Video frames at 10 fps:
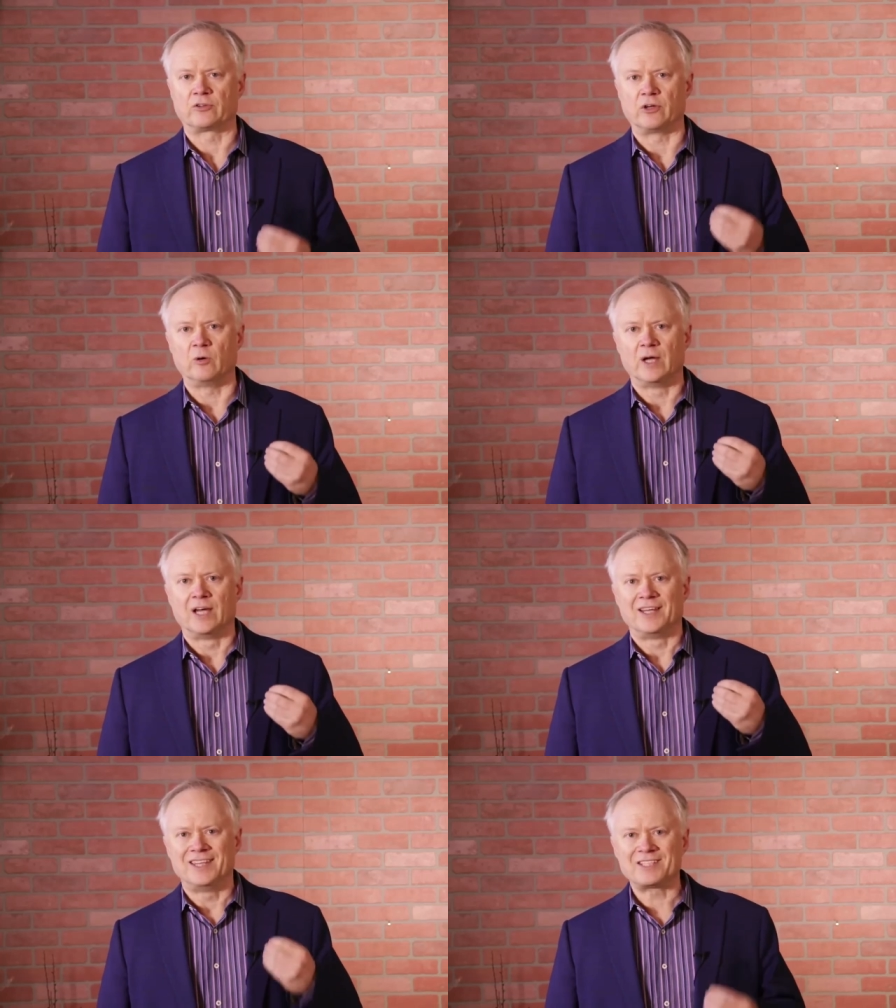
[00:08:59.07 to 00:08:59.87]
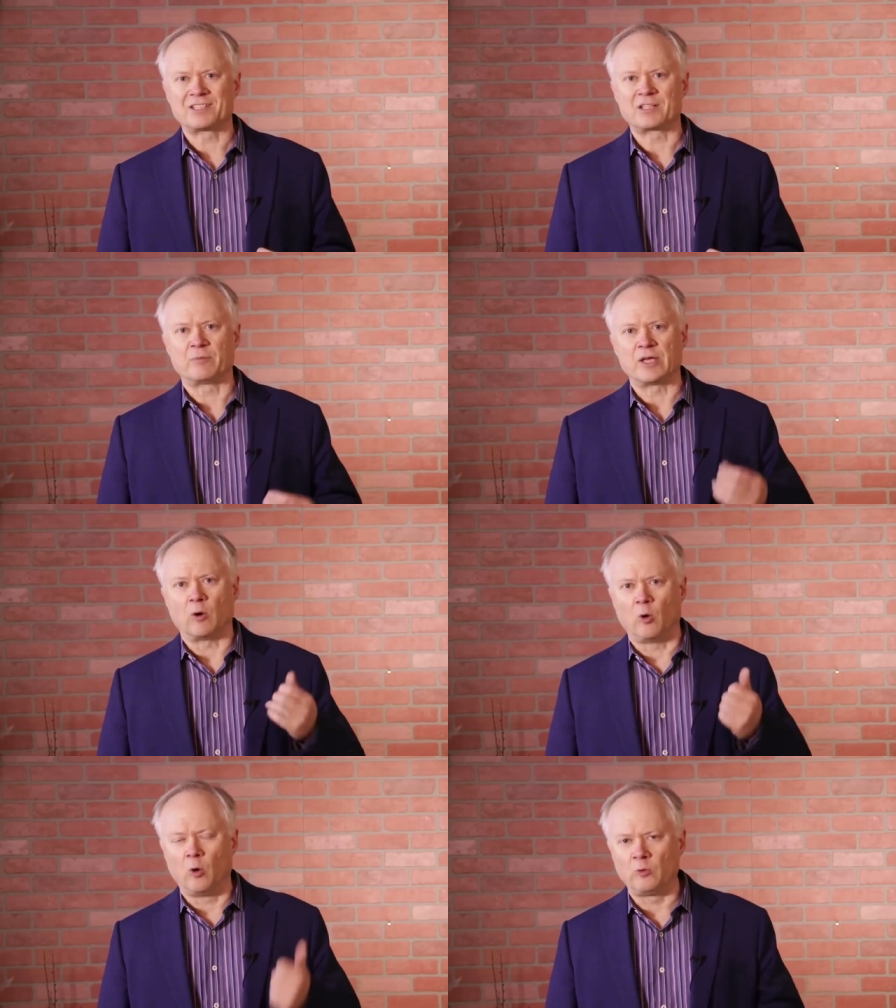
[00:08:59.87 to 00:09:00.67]
So this is
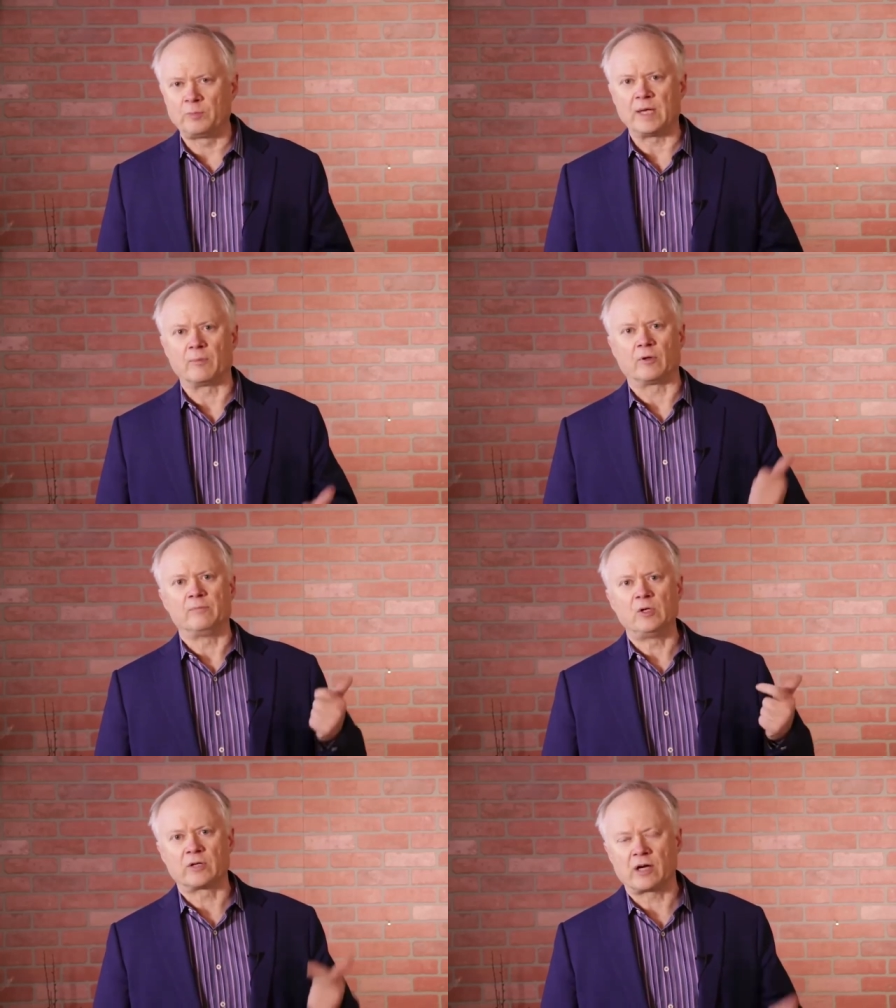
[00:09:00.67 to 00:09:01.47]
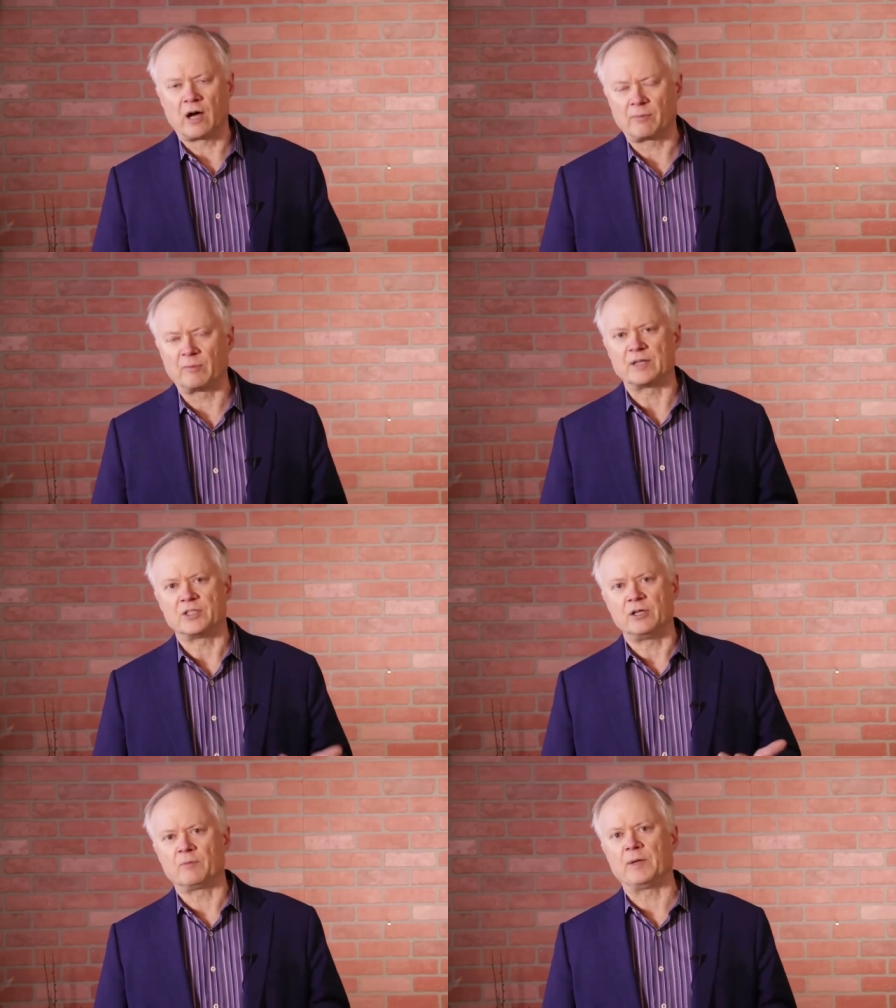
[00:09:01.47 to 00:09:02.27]
something old people,
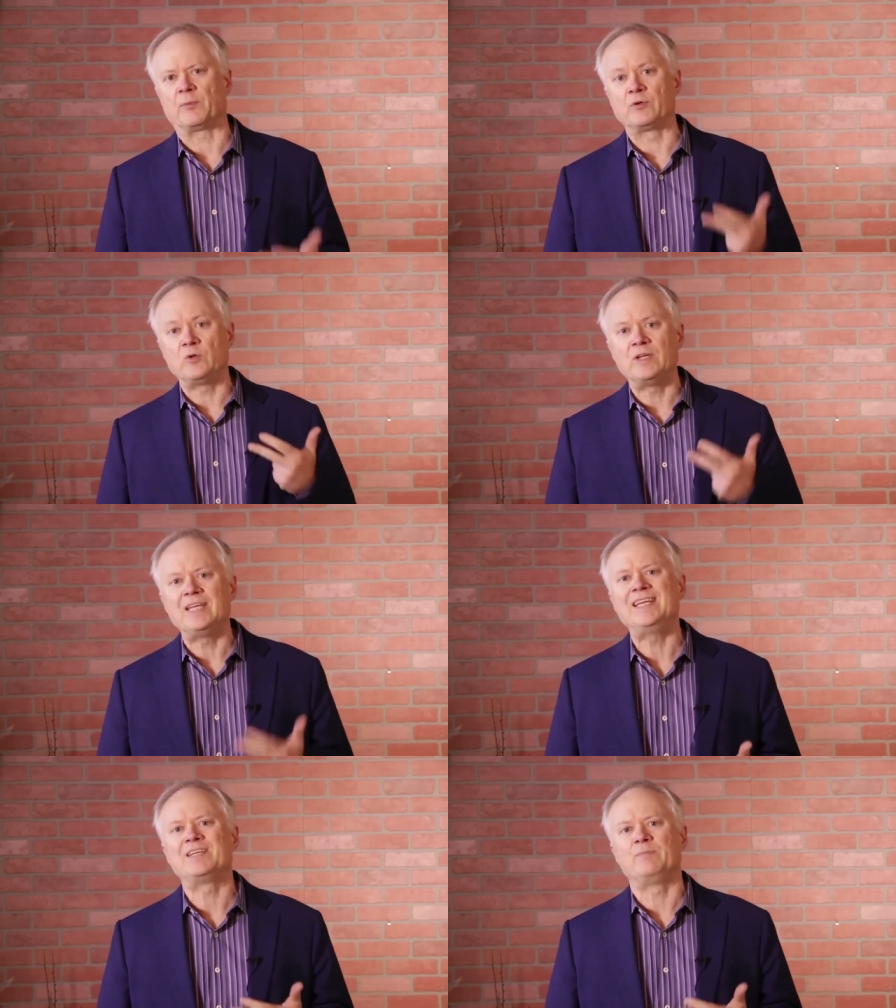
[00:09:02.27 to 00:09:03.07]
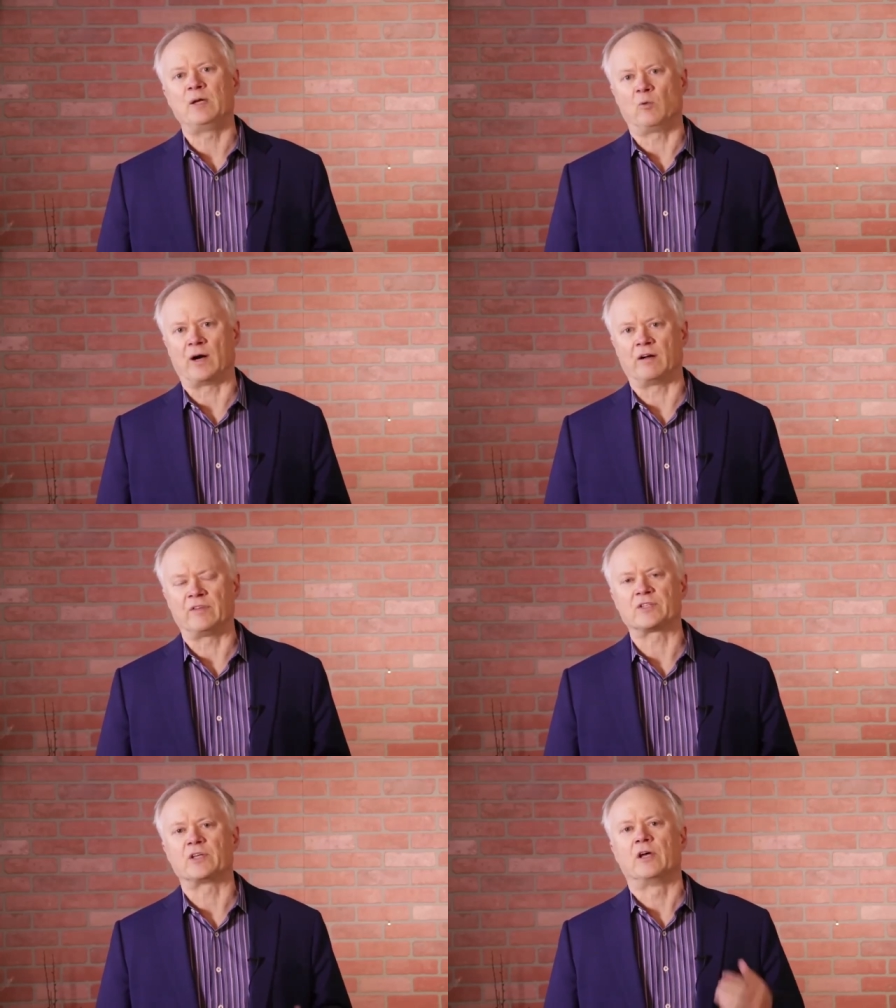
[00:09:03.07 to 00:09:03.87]
immunocompromised, young people, you need to be aware of
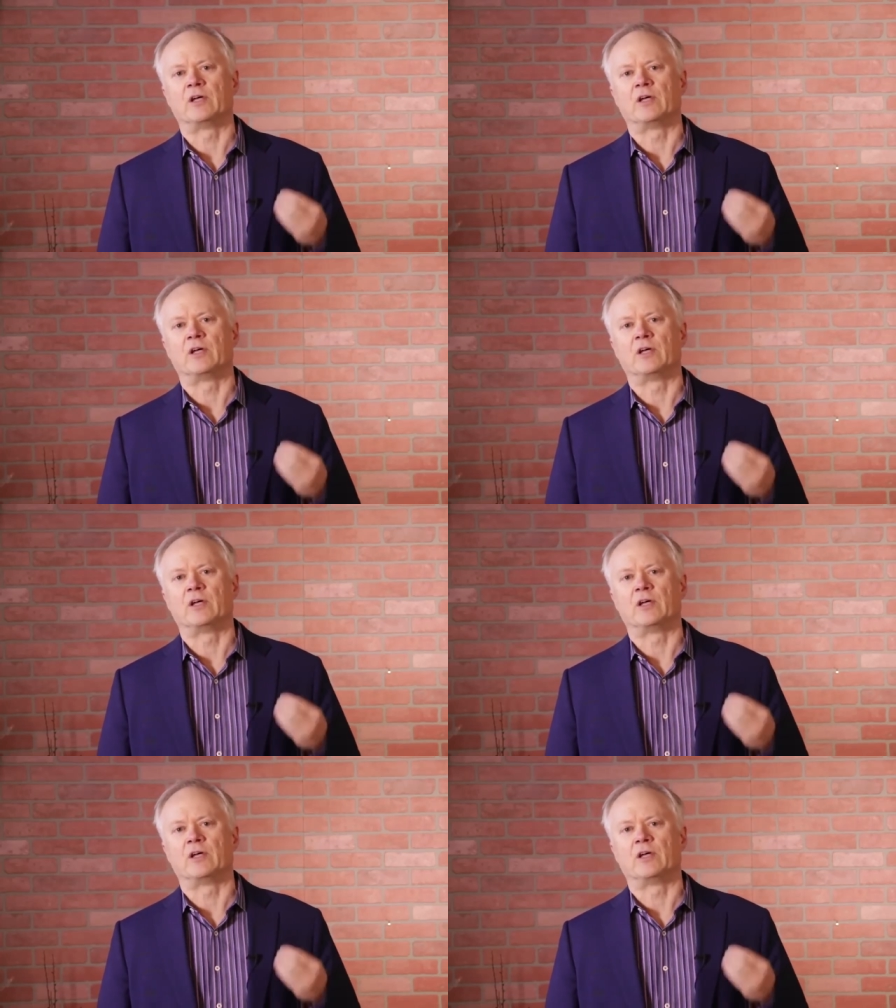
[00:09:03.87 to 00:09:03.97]
this.